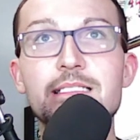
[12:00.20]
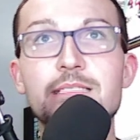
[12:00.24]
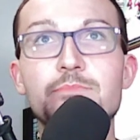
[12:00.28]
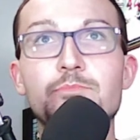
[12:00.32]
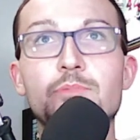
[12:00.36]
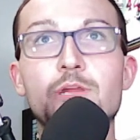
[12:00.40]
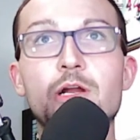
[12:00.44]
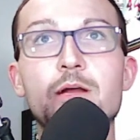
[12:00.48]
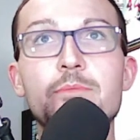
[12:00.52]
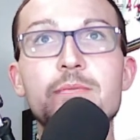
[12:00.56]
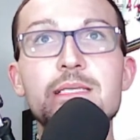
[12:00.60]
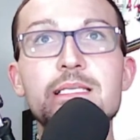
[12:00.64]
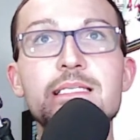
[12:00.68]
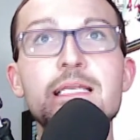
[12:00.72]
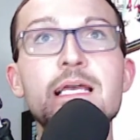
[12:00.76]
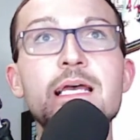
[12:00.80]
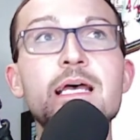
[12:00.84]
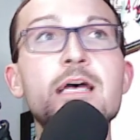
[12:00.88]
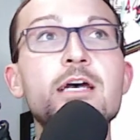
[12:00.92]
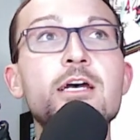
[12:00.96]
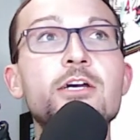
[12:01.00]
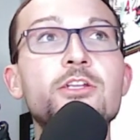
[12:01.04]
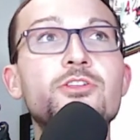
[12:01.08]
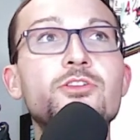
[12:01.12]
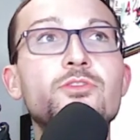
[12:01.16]
promise
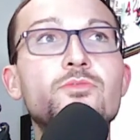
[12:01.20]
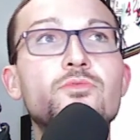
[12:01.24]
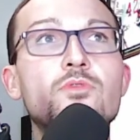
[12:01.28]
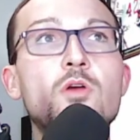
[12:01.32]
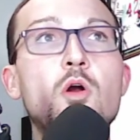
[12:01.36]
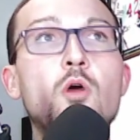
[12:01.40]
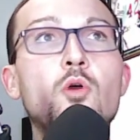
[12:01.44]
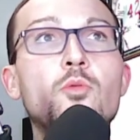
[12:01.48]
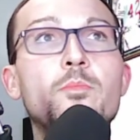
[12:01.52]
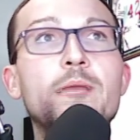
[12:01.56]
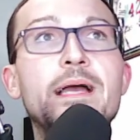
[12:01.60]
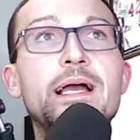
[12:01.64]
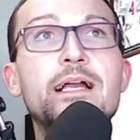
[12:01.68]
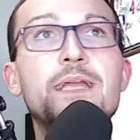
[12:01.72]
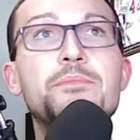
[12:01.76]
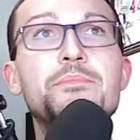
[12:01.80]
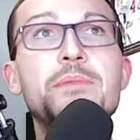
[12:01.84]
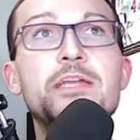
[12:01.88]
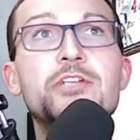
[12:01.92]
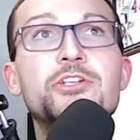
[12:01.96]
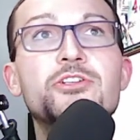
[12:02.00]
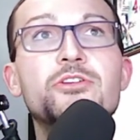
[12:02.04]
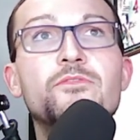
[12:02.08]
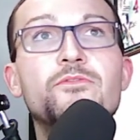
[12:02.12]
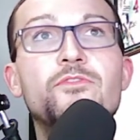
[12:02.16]
to roll back
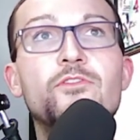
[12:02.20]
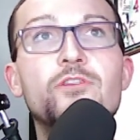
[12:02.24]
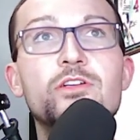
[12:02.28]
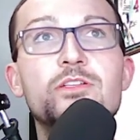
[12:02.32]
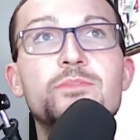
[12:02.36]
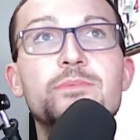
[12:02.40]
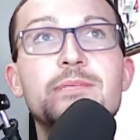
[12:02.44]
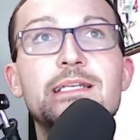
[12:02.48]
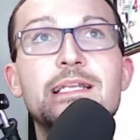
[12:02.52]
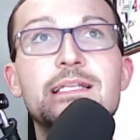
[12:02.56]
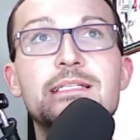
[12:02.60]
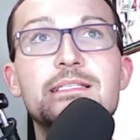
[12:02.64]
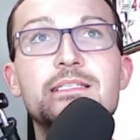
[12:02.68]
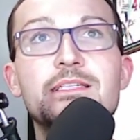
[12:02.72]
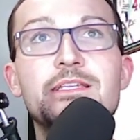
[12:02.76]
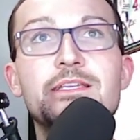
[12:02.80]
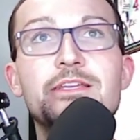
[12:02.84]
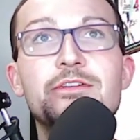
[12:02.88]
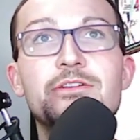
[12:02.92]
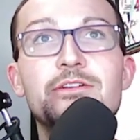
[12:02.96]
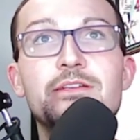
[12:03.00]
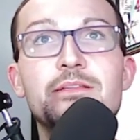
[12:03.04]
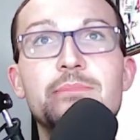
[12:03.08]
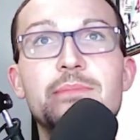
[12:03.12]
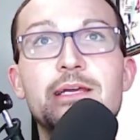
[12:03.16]
major enforcement and
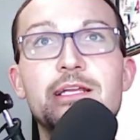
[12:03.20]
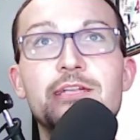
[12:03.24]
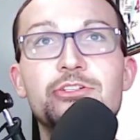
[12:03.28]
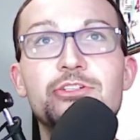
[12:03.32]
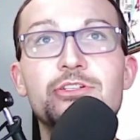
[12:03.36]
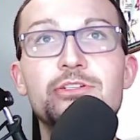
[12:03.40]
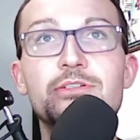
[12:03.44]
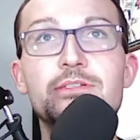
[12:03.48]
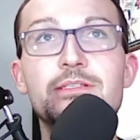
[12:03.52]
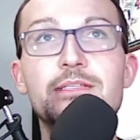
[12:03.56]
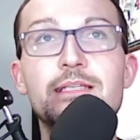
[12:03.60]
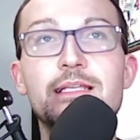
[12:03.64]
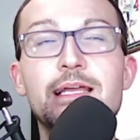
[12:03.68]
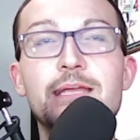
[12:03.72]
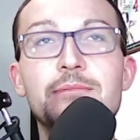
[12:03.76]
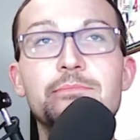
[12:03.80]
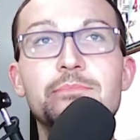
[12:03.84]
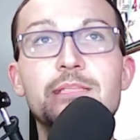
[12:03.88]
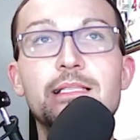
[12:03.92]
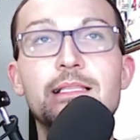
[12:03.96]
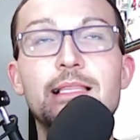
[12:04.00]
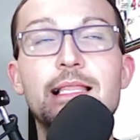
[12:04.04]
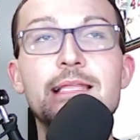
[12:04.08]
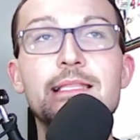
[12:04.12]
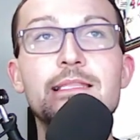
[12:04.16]
security measures. I'm
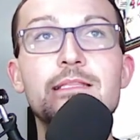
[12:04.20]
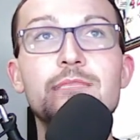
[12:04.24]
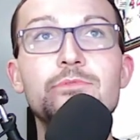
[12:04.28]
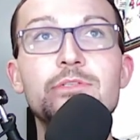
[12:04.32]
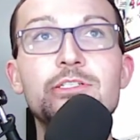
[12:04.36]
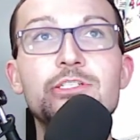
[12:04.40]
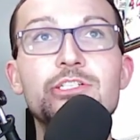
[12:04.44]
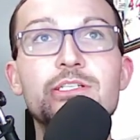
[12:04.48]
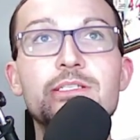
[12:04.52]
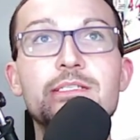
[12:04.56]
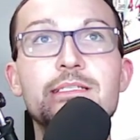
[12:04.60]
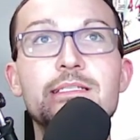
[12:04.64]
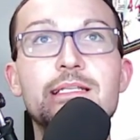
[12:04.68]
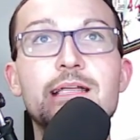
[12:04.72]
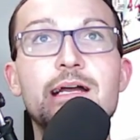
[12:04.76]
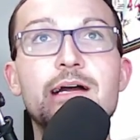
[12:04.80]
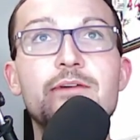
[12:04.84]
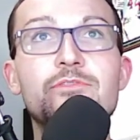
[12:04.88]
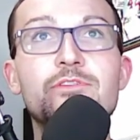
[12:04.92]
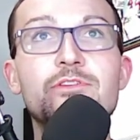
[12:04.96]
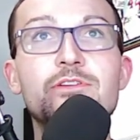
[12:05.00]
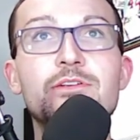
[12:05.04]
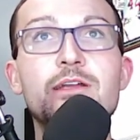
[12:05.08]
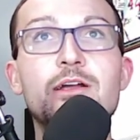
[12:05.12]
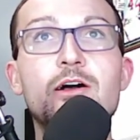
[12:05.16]
glad that we just
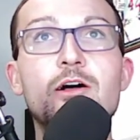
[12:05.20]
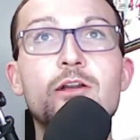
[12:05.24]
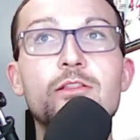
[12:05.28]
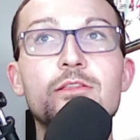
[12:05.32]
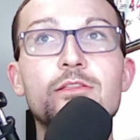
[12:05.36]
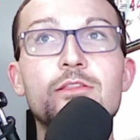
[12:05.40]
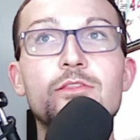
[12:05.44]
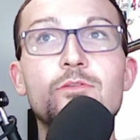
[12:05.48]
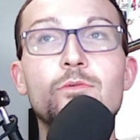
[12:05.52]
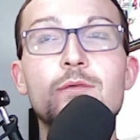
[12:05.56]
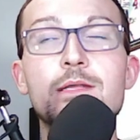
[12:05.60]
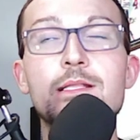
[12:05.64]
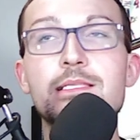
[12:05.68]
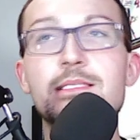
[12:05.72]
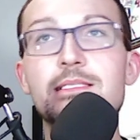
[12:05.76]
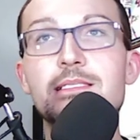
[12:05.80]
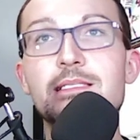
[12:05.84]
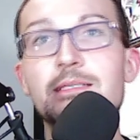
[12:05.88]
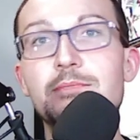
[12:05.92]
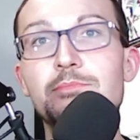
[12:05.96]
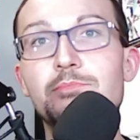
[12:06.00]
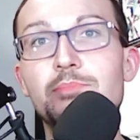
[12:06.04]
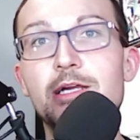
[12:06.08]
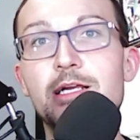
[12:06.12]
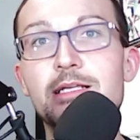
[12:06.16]
covered all of the ones
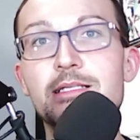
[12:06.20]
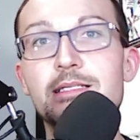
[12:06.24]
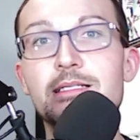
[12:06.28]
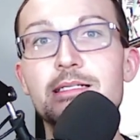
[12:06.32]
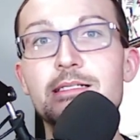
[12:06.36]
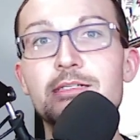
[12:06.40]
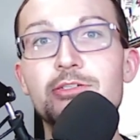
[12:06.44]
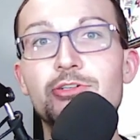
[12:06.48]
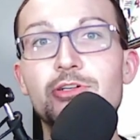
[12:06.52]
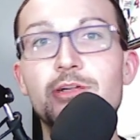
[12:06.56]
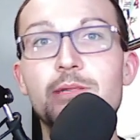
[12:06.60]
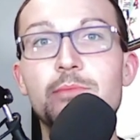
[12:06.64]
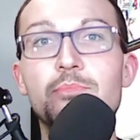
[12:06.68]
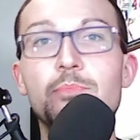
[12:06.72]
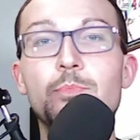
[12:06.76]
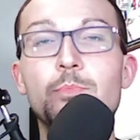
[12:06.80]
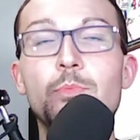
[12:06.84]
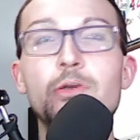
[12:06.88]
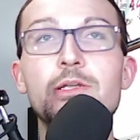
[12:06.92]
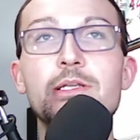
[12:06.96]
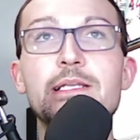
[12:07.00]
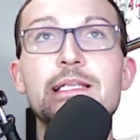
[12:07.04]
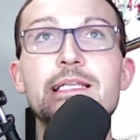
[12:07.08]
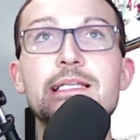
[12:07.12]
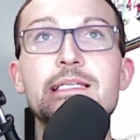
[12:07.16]
that President Trump
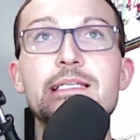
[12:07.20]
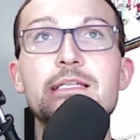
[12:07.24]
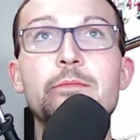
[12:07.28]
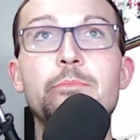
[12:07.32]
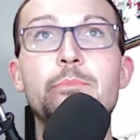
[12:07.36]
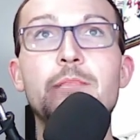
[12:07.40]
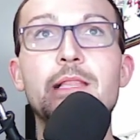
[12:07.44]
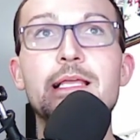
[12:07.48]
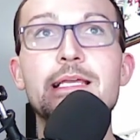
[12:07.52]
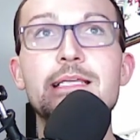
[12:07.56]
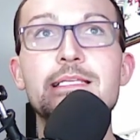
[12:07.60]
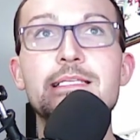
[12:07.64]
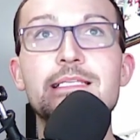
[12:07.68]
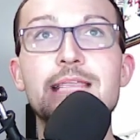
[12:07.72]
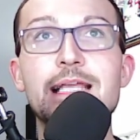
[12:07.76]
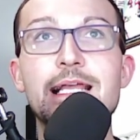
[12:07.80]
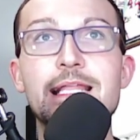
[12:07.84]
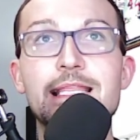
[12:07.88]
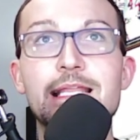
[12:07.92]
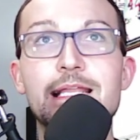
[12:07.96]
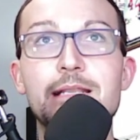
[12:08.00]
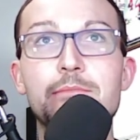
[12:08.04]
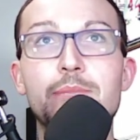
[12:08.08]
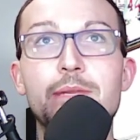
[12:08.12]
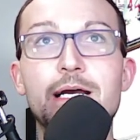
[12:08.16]
put into place
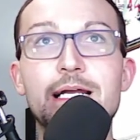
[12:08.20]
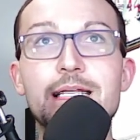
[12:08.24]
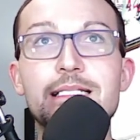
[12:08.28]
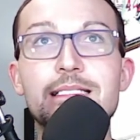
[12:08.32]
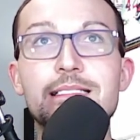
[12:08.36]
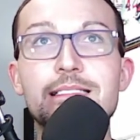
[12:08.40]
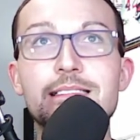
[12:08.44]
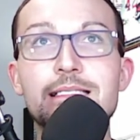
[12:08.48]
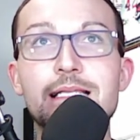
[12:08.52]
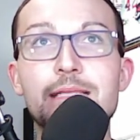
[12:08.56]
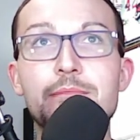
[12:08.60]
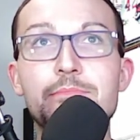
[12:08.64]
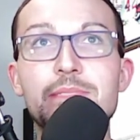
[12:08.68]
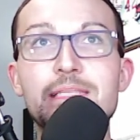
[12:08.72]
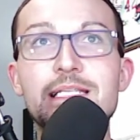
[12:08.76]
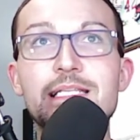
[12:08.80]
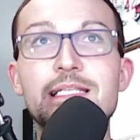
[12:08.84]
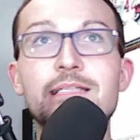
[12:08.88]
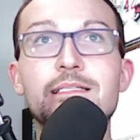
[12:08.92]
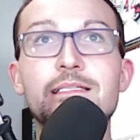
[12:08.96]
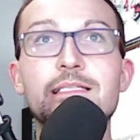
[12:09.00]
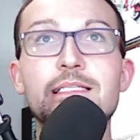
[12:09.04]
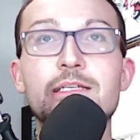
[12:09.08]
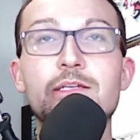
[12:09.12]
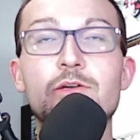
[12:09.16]
and that Biden's
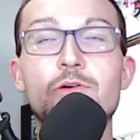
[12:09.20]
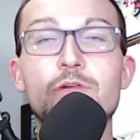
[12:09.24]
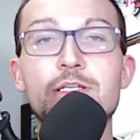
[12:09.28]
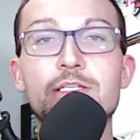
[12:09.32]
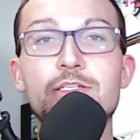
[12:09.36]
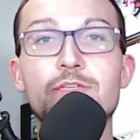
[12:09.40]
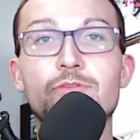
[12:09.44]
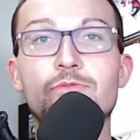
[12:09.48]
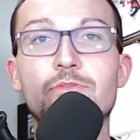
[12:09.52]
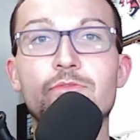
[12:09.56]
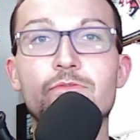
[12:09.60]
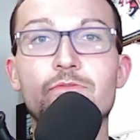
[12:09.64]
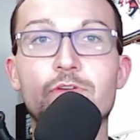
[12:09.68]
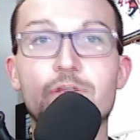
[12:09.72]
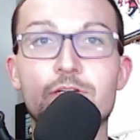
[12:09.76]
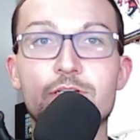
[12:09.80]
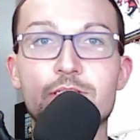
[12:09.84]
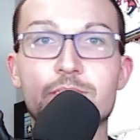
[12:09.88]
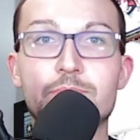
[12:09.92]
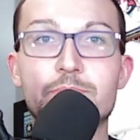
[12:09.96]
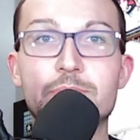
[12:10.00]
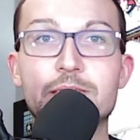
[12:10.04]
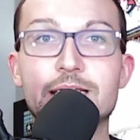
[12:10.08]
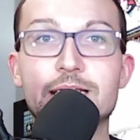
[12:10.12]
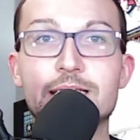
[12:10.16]
immediately going to
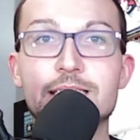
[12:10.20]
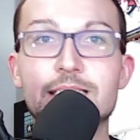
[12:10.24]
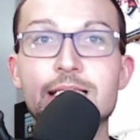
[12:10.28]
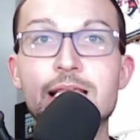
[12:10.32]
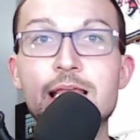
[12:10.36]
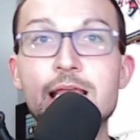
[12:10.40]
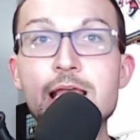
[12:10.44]
reverse, because